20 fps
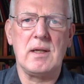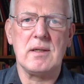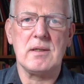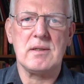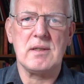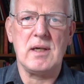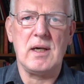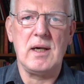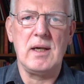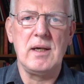
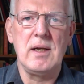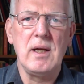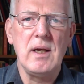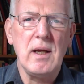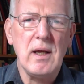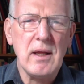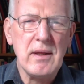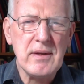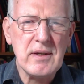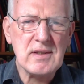side,
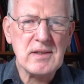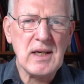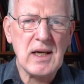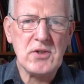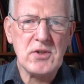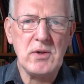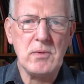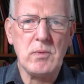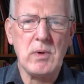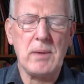this
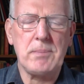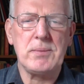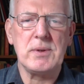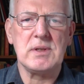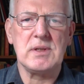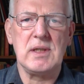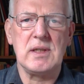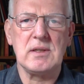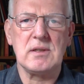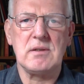actually
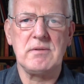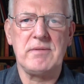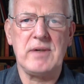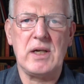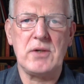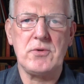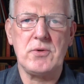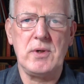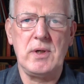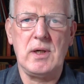represents
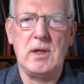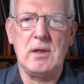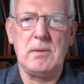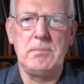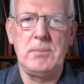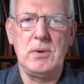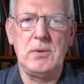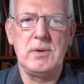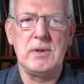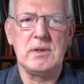Vajrayana
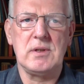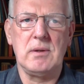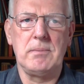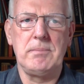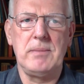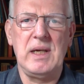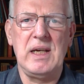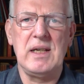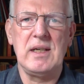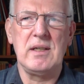
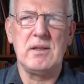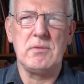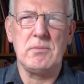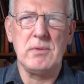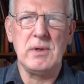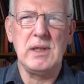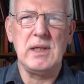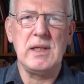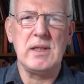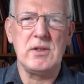Buddhism, and it
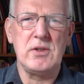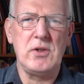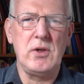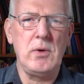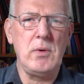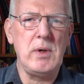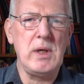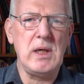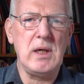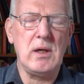really is
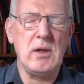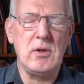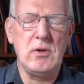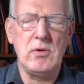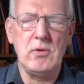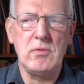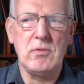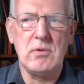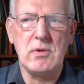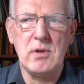unique
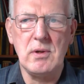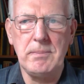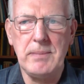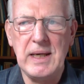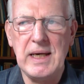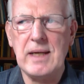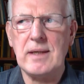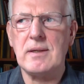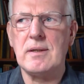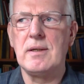to
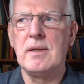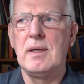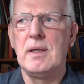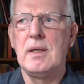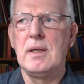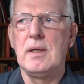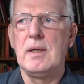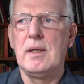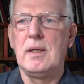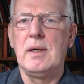Tibet.
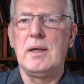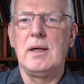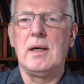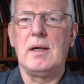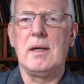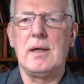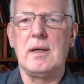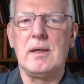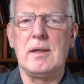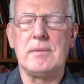
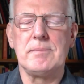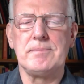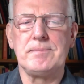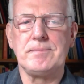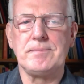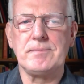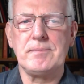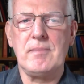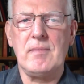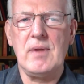Um,
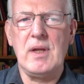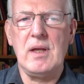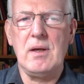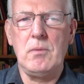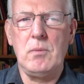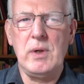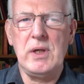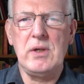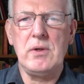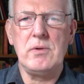
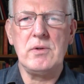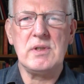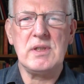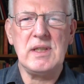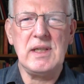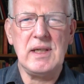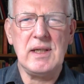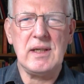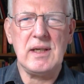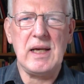we do
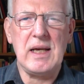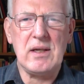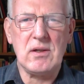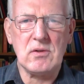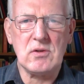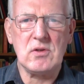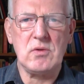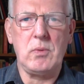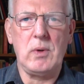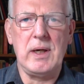see it
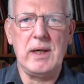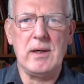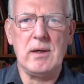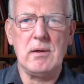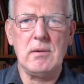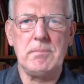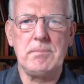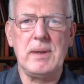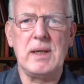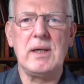
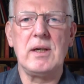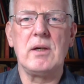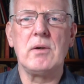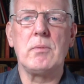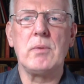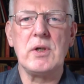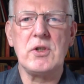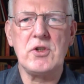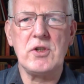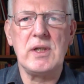elsewhere, but it
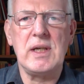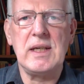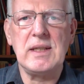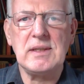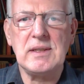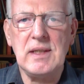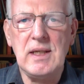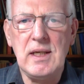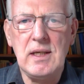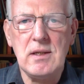
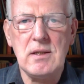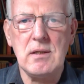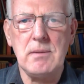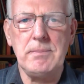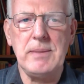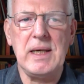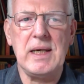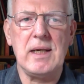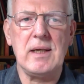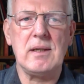originates in
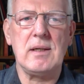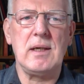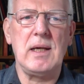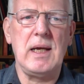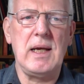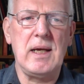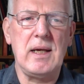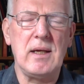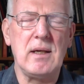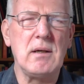Tibet,
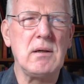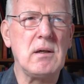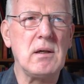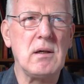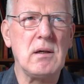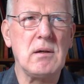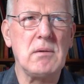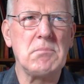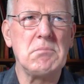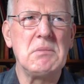
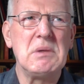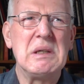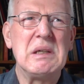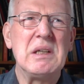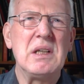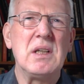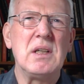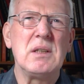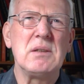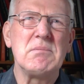and
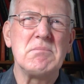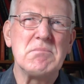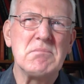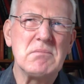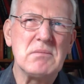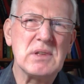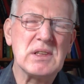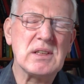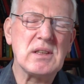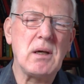
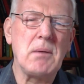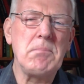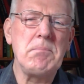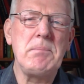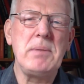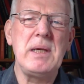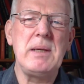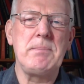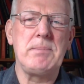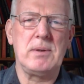some
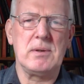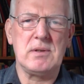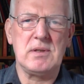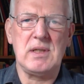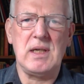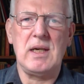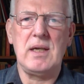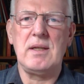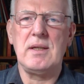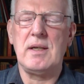people
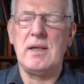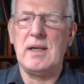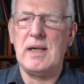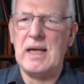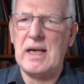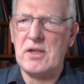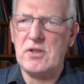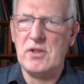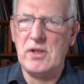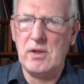say that it
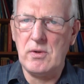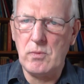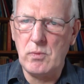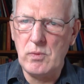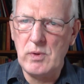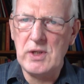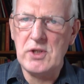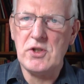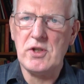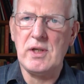actually
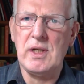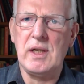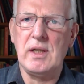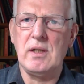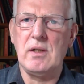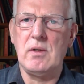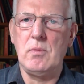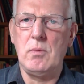originated